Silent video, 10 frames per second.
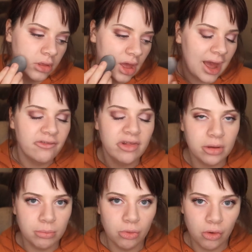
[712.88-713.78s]
have
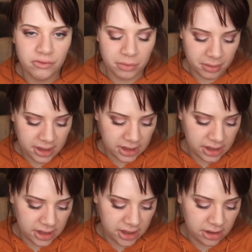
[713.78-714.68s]
like more of a
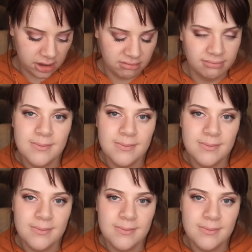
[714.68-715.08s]
pinky